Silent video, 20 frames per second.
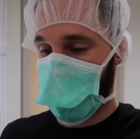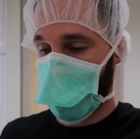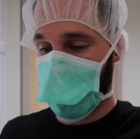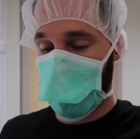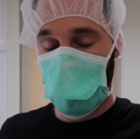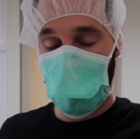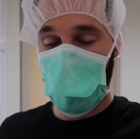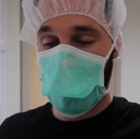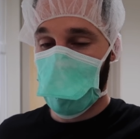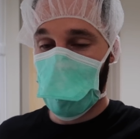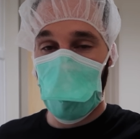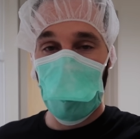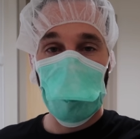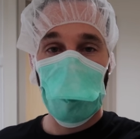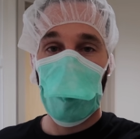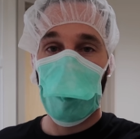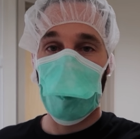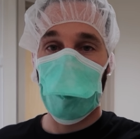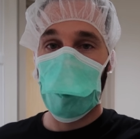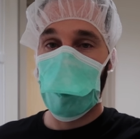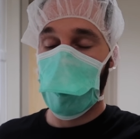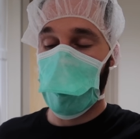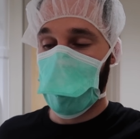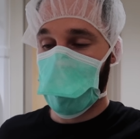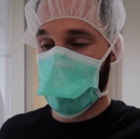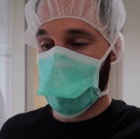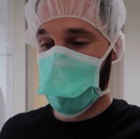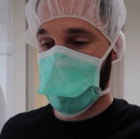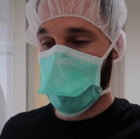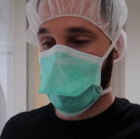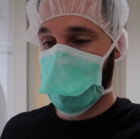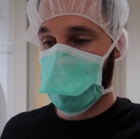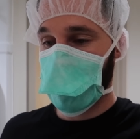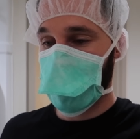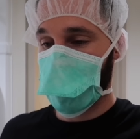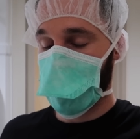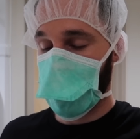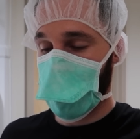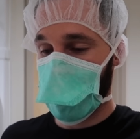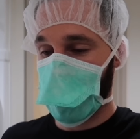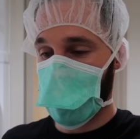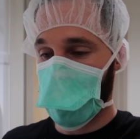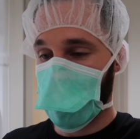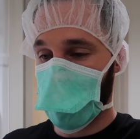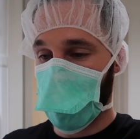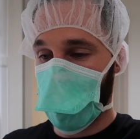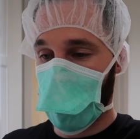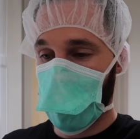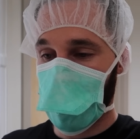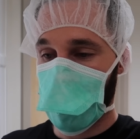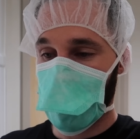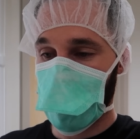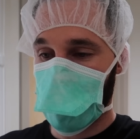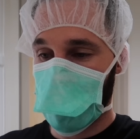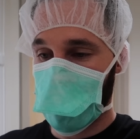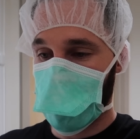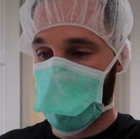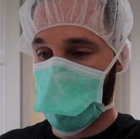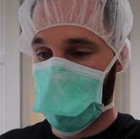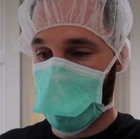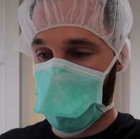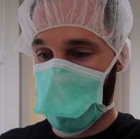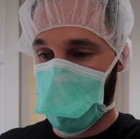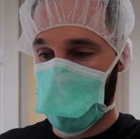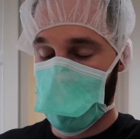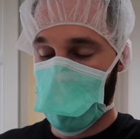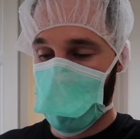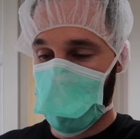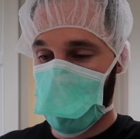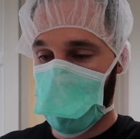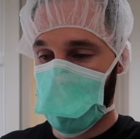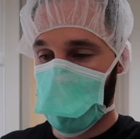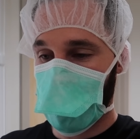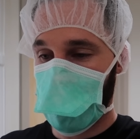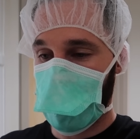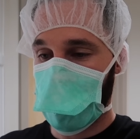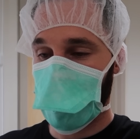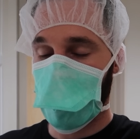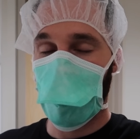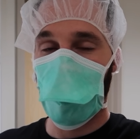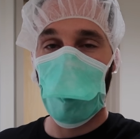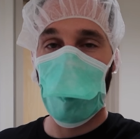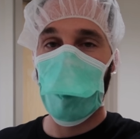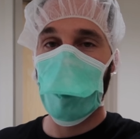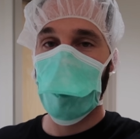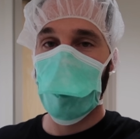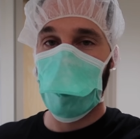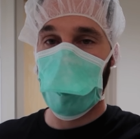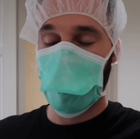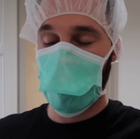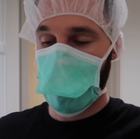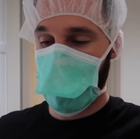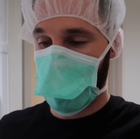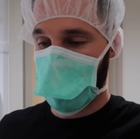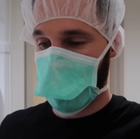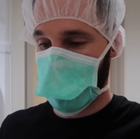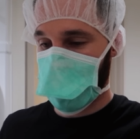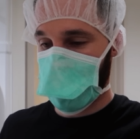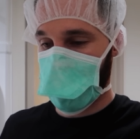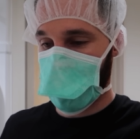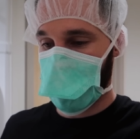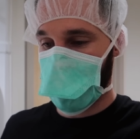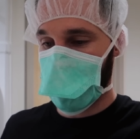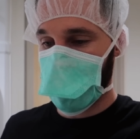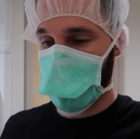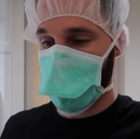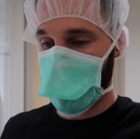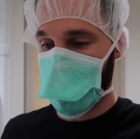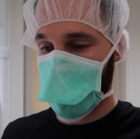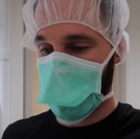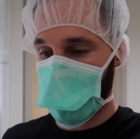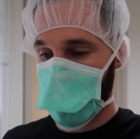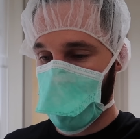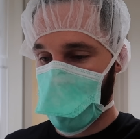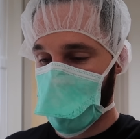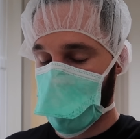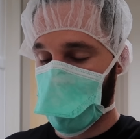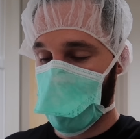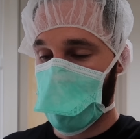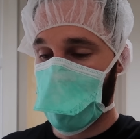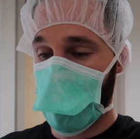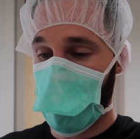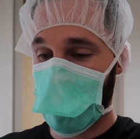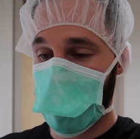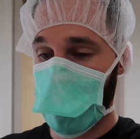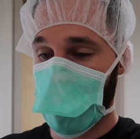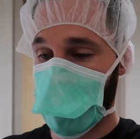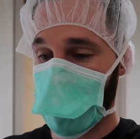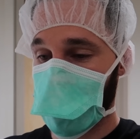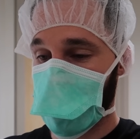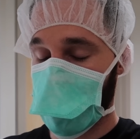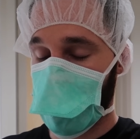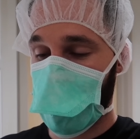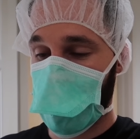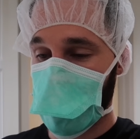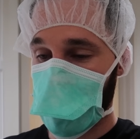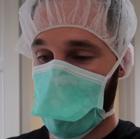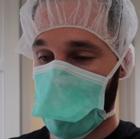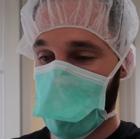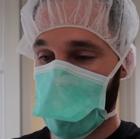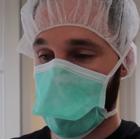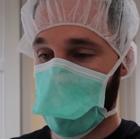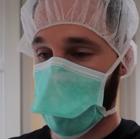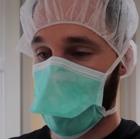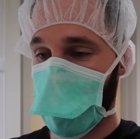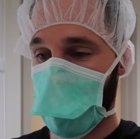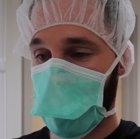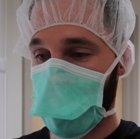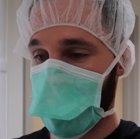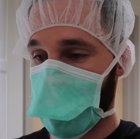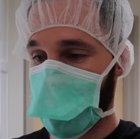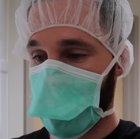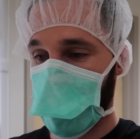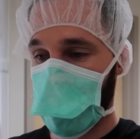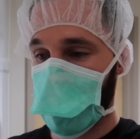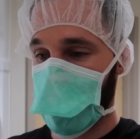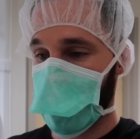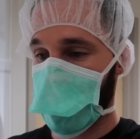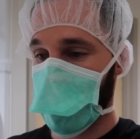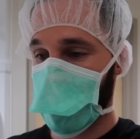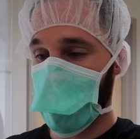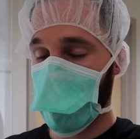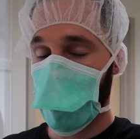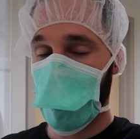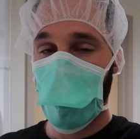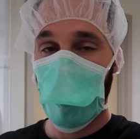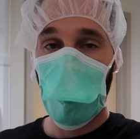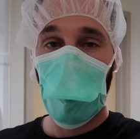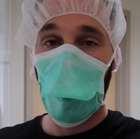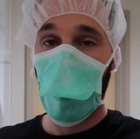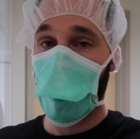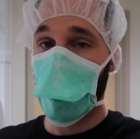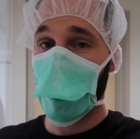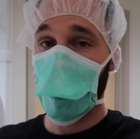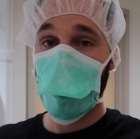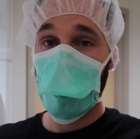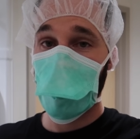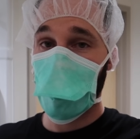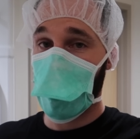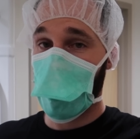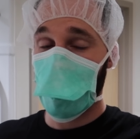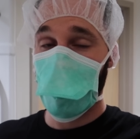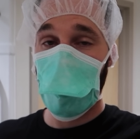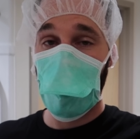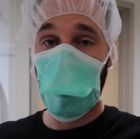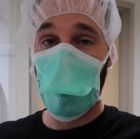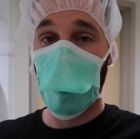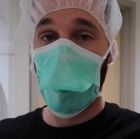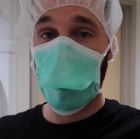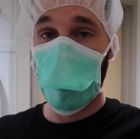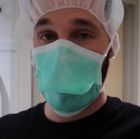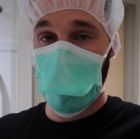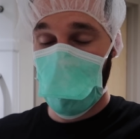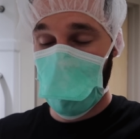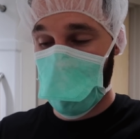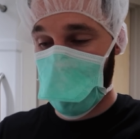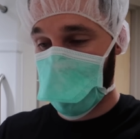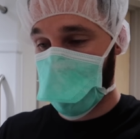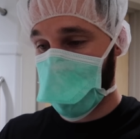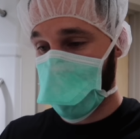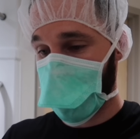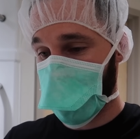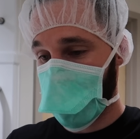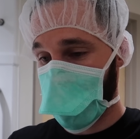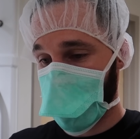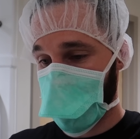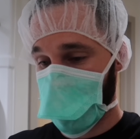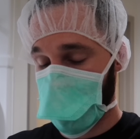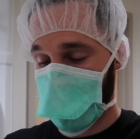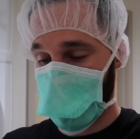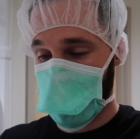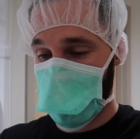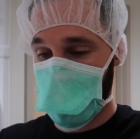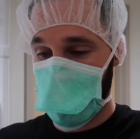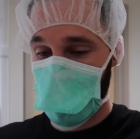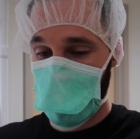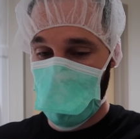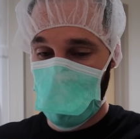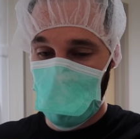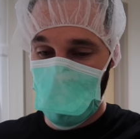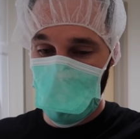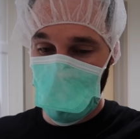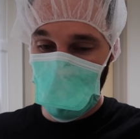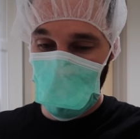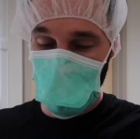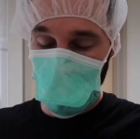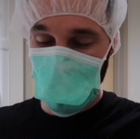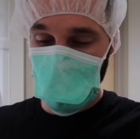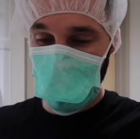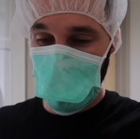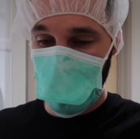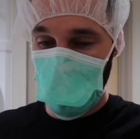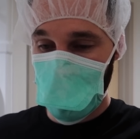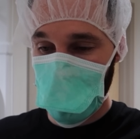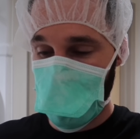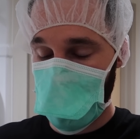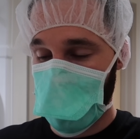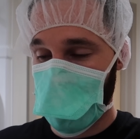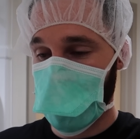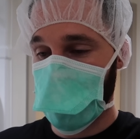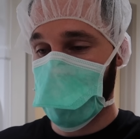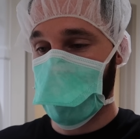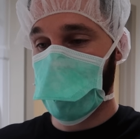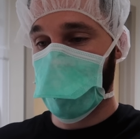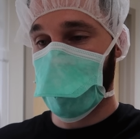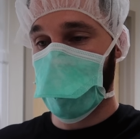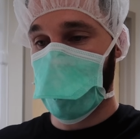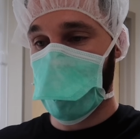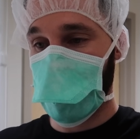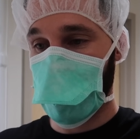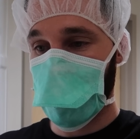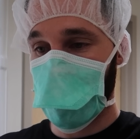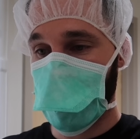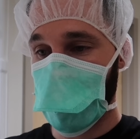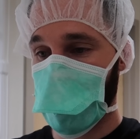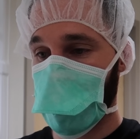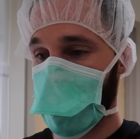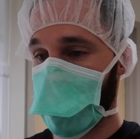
I, I lost count of the hours, but her water broke like 27 hours ago. She's been having contractions for probably almost probably that whole time. So she is exhausted. She needs to sleep.